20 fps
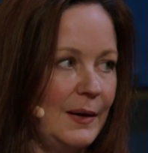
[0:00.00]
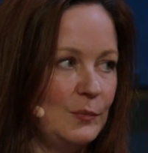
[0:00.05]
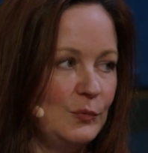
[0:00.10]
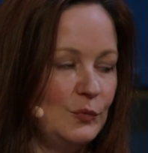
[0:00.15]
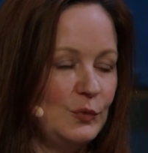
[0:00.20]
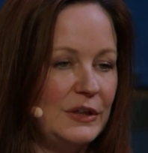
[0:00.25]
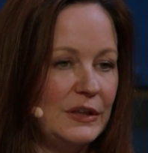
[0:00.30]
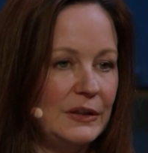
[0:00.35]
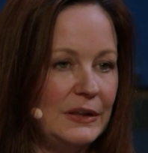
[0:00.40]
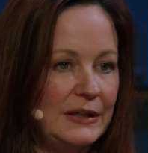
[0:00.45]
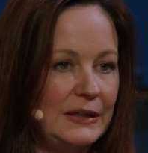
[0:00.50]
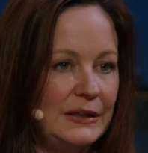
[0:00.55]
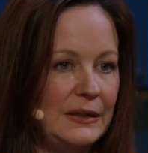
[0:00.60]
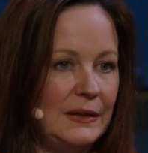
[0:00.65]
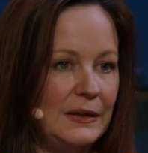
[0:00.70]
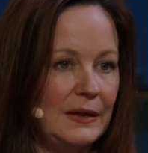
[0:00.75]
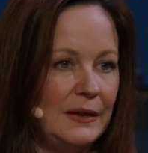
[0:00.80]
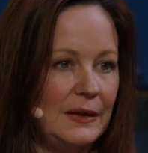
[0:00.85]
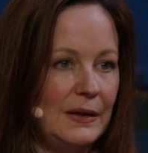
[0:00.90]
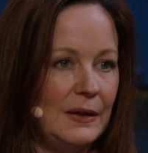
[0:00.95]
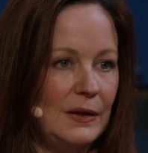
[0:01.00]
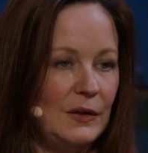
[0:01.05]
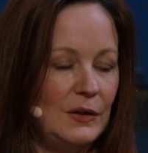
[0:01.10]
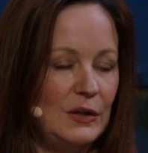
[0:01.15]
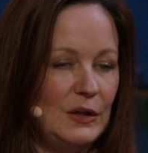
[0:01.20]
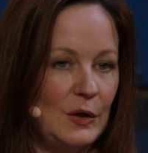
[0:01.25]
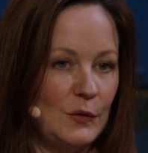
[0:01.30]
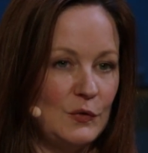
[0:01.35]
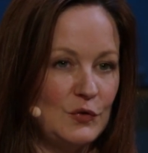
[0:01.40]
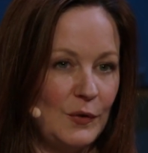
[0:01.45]
Really,
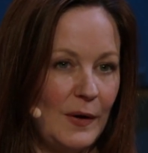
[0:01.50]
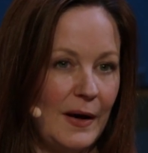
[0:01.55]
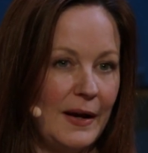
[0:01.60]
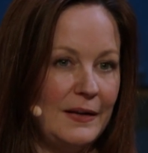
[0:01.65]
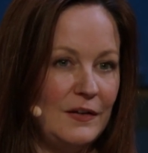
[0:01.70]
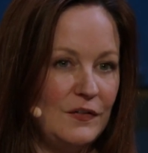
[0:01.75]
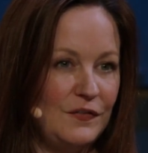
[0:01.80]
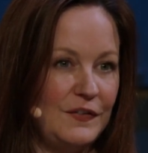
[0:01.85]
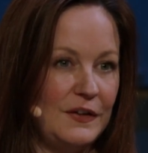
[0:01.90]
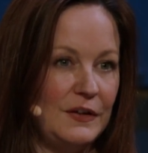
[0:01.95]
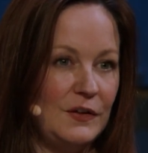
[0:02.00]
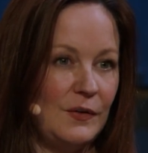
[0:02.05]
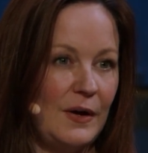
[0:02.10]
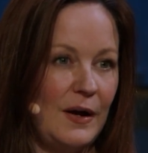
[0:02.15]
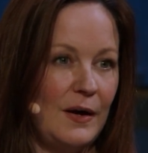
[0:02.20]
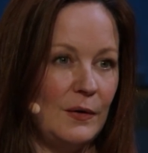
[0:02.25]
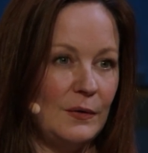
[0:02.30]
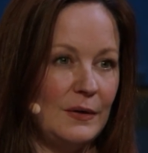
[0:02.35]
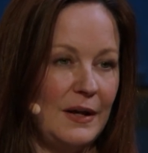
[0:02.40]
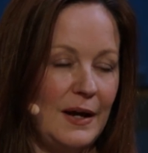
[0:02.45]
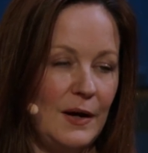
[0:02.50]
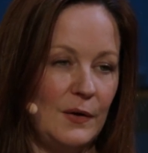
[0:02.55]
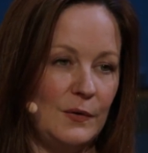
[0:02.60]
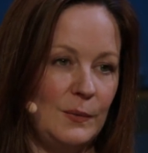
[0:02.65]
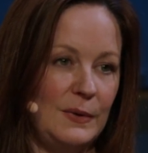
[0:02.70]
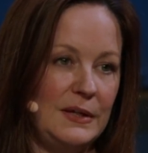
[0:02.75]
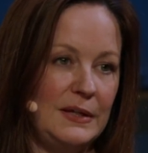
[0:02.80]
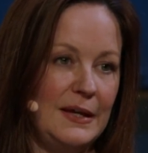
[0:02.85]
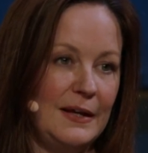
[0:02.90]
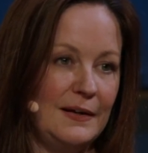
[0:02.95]
trying to figure out how do
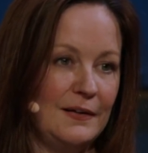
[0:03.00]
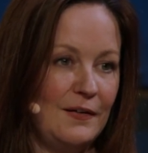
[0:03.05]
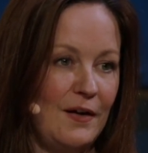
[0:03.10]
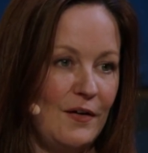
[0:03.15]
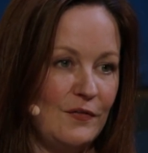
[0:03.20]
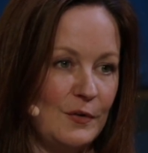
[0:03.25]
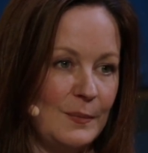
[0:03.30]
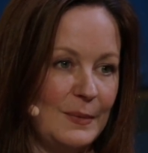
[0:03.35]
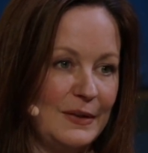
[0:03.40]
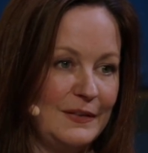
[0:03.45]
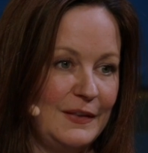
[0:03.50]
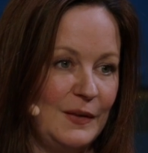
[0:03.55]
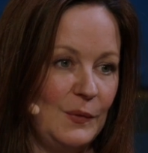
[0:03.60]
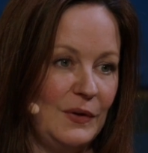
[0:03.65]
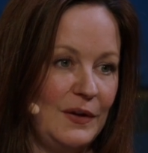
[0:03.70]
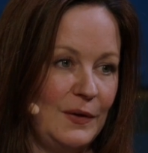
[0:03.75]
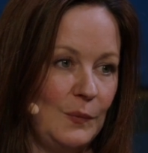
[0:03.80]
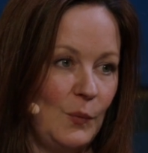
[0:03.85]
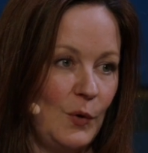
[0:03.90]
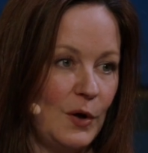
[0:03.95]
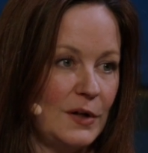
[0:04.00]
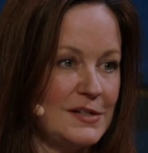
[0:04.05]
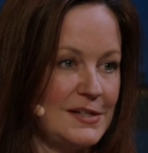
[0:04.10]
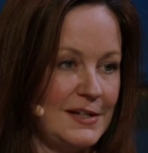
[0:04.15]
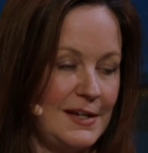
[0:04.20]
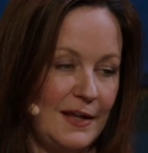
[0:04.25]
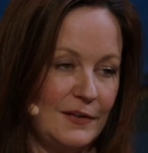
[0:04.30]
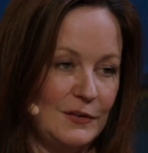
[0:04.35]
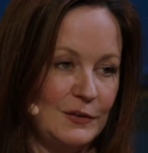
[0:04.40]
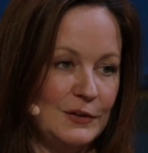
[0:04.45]
we get a government that can work
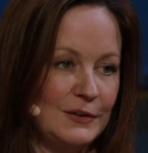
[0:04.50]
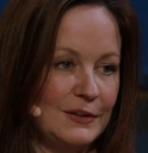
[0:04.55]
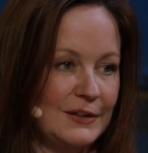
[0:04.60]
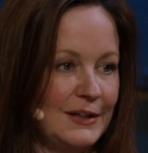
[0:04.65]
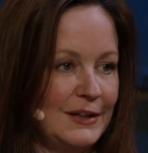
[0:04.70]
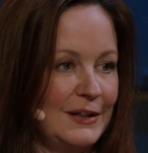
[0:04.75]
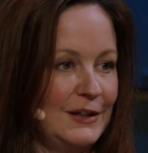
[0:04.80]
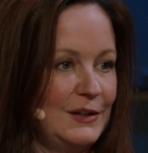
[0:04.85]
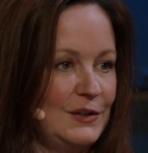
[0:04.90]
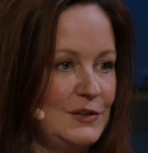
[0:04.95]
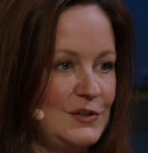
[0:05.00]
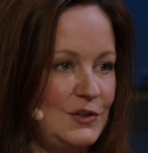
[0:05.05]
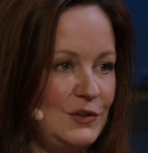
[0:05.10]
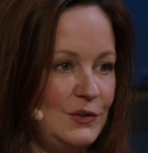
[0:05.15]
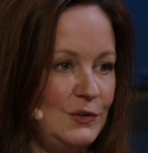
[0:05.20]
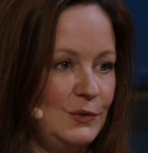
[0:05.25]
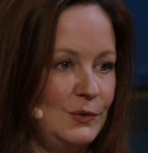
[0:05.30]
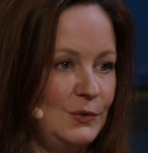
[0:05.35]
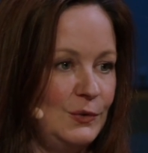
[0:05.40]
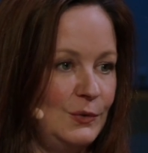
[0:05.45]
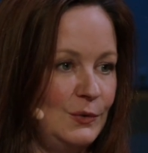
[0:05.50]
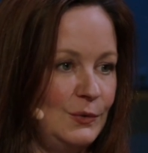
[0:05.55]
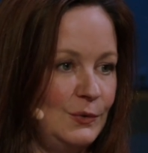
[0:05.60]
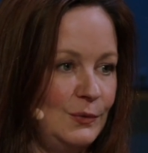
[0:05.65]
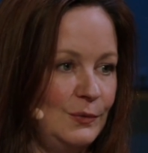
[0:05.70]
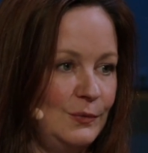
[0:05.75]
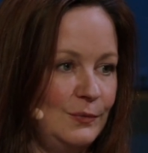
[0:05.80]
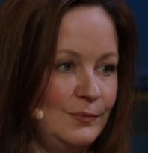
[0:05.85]
together to